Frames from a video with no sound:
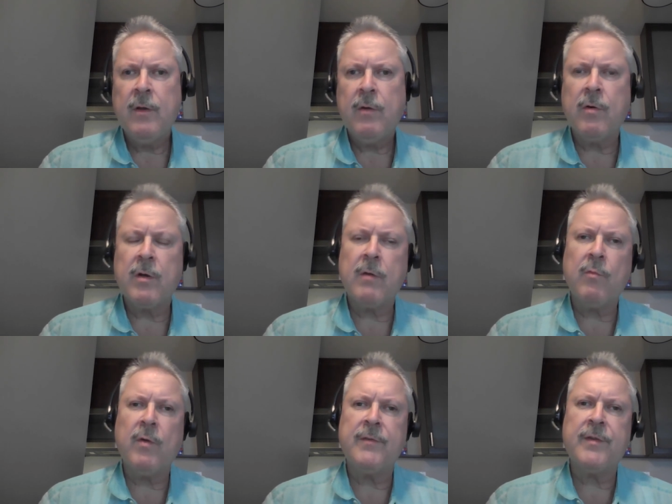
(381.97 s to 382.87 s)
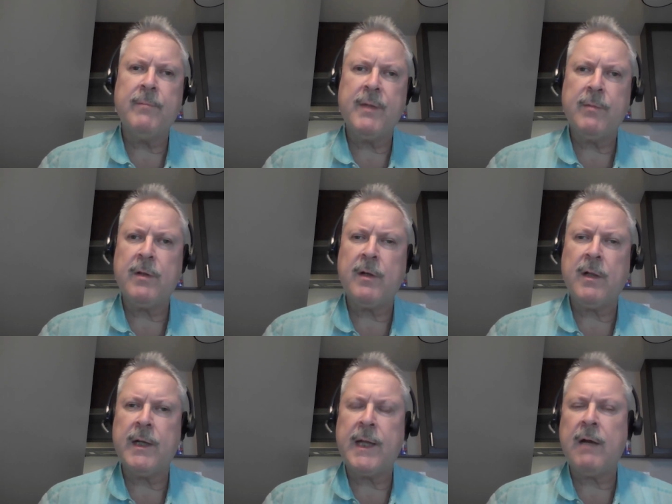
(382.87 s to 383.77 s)
or what some people
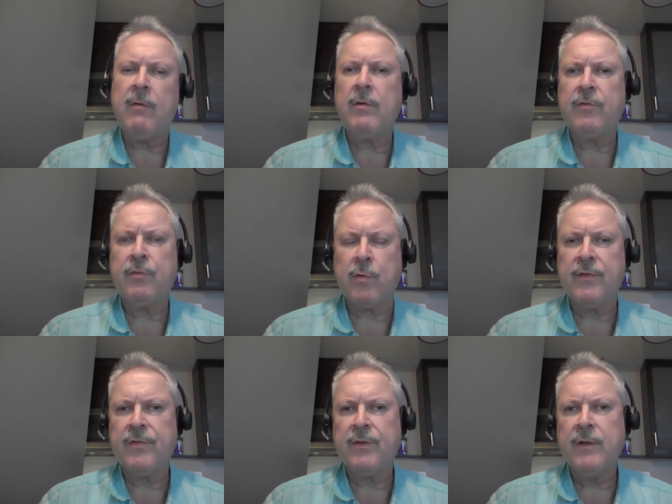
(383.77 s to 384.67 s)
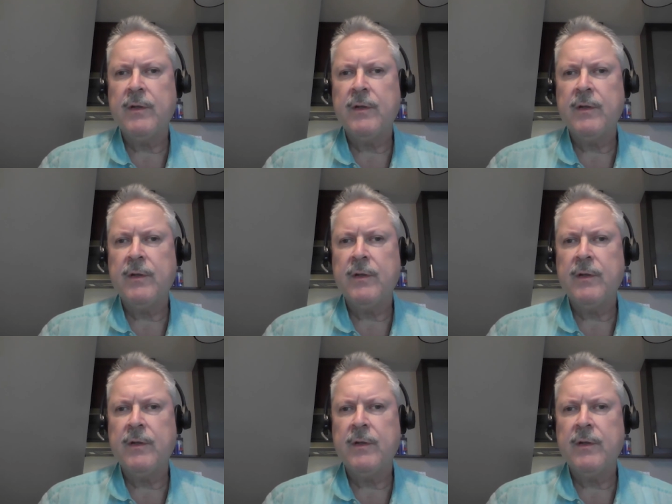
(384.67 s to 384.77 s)
call an outsourced